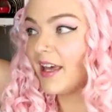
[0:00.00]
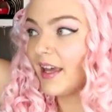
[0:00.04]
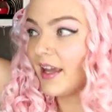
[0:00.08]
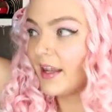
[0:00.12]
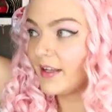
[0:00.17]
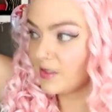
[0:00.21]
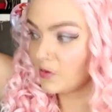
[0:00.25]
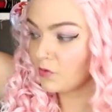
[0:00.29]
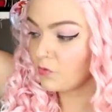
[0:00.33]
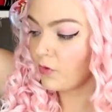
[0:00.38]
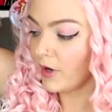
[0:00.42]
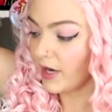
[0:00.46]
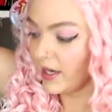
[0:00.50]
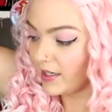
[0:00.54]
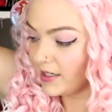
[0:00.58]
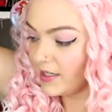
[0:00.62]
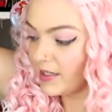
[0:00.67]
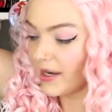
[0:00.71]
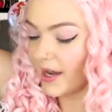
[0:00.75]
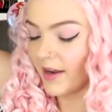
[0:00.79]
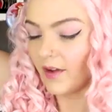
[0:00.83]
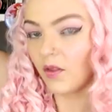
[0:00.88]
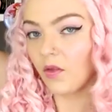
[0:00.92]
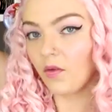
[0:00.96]
It's a really
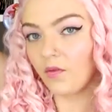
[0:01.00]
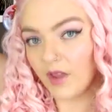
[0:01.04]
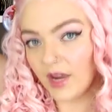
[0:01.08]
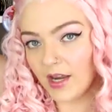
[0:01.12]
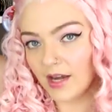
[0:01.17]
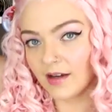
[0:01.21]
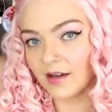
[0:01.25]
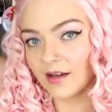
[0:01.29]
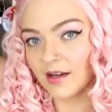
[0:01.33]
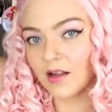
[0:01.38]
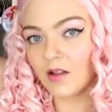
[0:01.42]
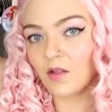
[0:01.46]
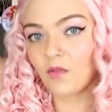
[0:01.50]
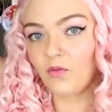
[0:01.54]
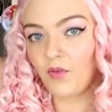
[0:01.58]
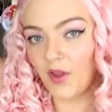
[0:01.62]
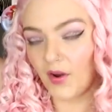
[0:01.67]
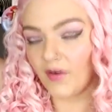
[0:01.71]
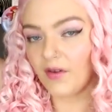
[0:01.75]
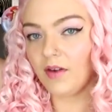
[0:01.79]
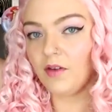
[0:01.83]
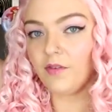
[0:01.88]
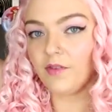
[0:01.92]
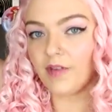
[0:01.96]
nice fitting. It's
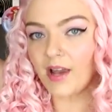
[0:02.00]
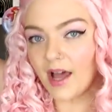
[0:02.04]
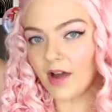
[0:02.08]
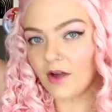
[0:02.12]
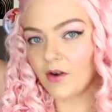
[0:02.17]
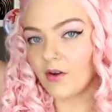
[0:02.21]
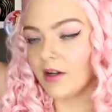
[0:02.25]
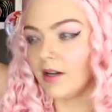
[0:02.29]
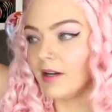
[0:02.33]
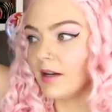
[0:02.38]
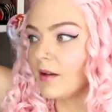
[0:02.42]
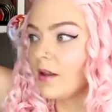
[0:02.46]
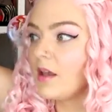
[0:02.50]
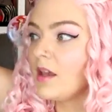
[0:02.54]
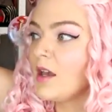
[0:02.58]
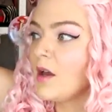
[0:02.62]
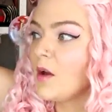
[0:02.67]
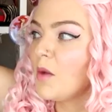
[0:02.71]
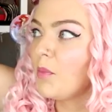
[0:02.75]
very flattering.